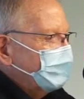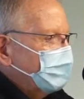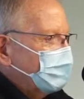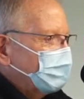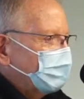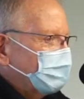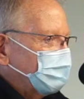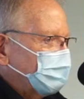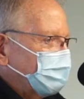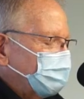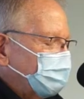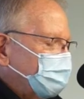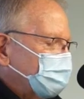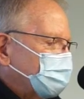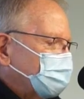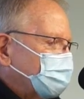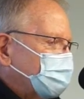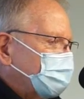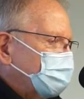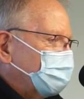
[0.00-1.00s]
you know, the, the
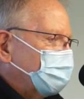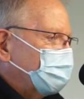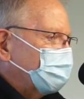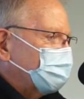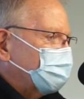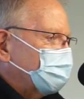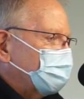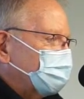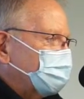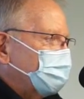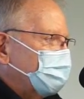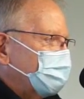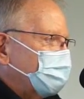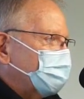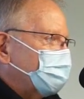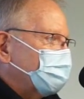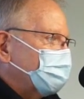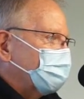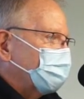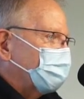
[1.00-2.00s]
biggest thing there is just make
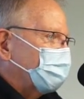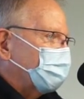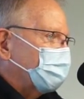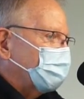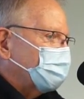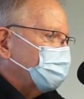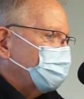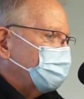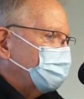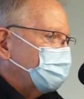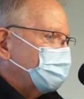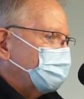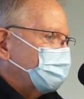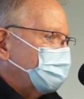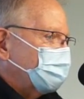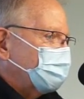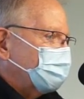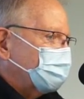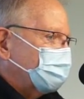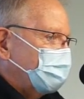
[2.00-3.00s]
sure that as we
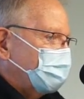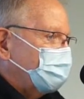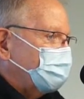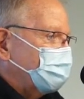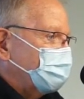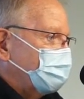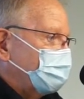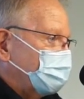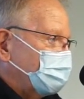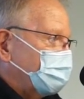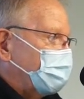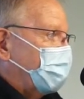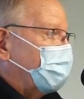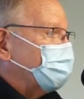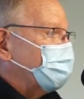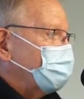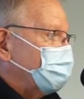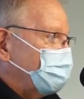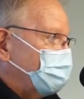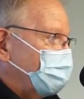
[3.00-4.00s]
see state
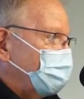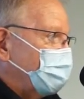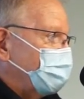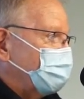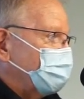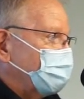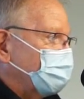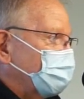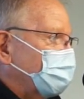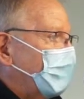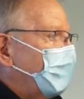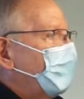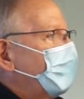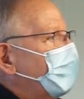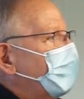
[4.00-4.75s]
statute changes,